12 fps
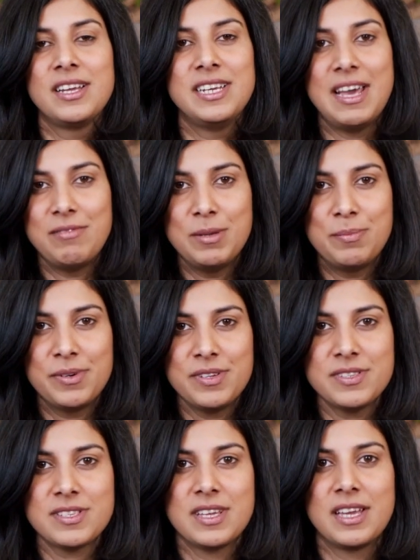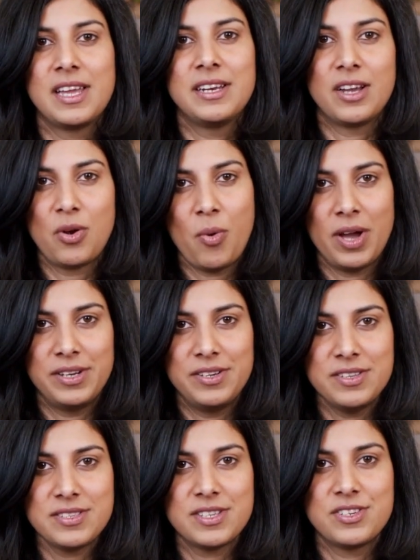developers, and
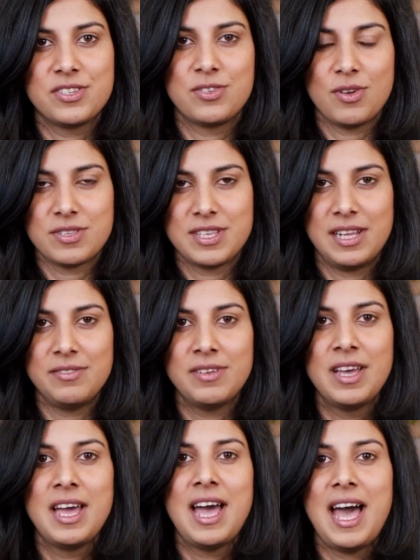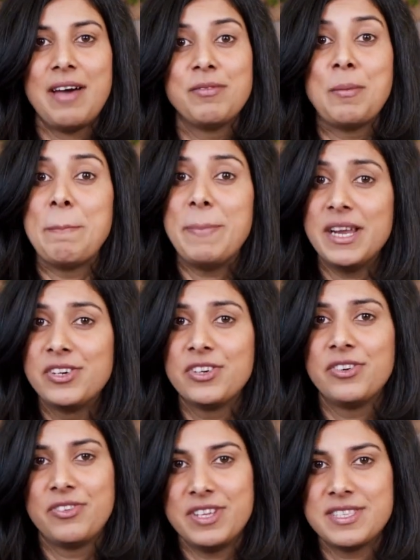acquirers such as yourself have a
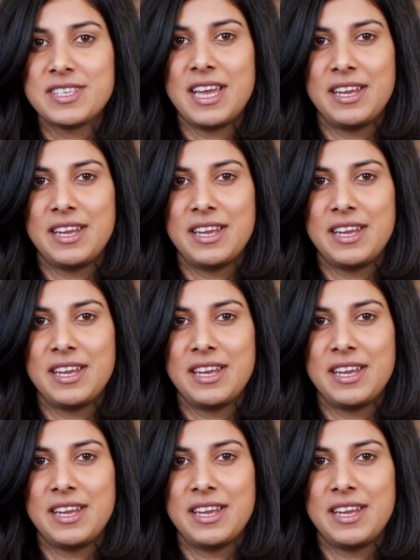better risk